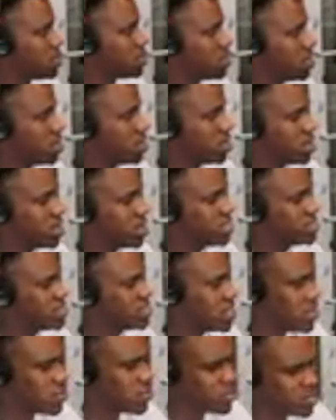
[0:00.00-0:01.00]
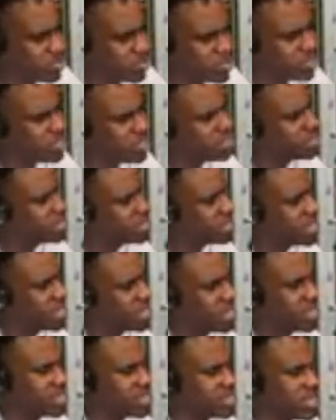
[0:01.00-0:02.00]
And I just heard the beat, and
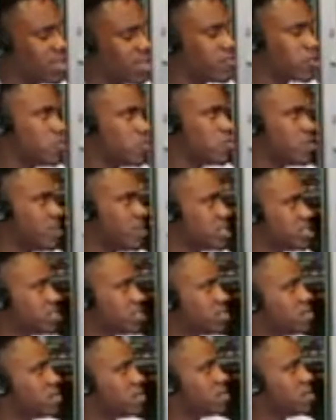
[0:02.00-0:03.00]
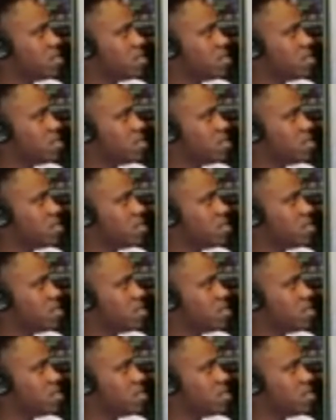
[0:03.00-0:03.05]
I recorded myself.